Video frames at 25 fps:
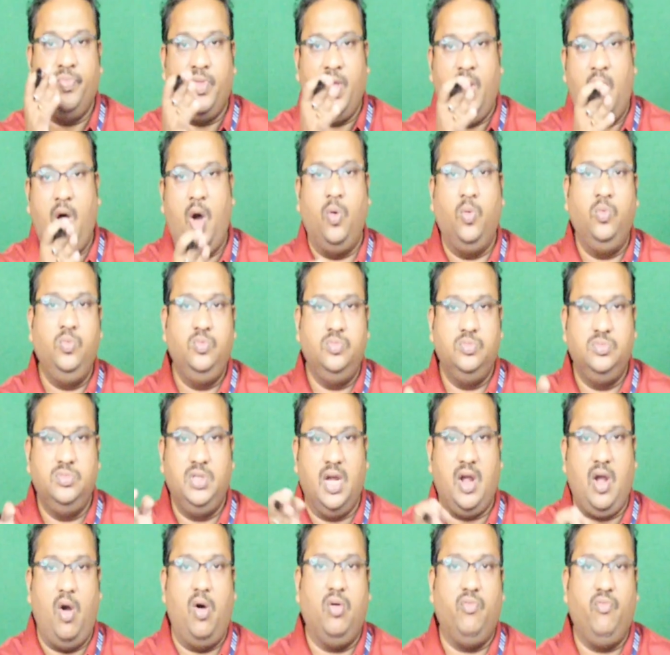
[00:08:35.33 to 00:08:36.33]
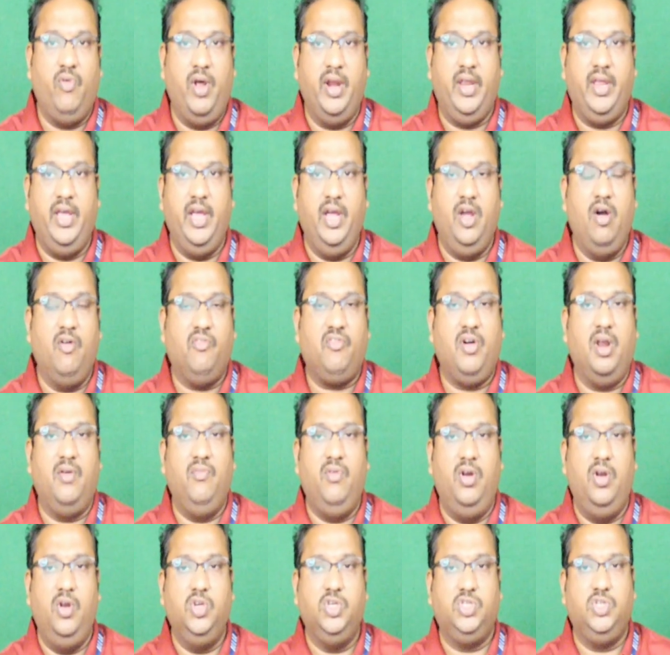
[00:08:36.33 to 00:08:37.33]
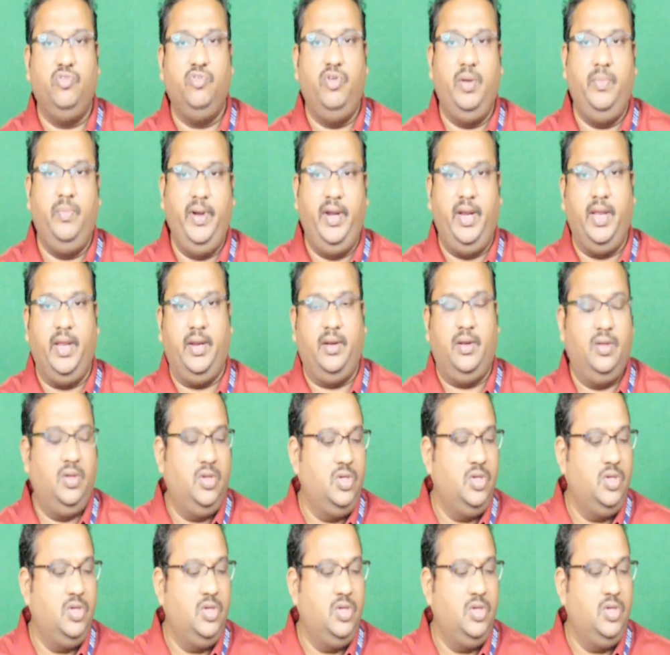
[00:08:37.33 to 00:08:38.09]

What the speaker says: how the working of convolution will be done.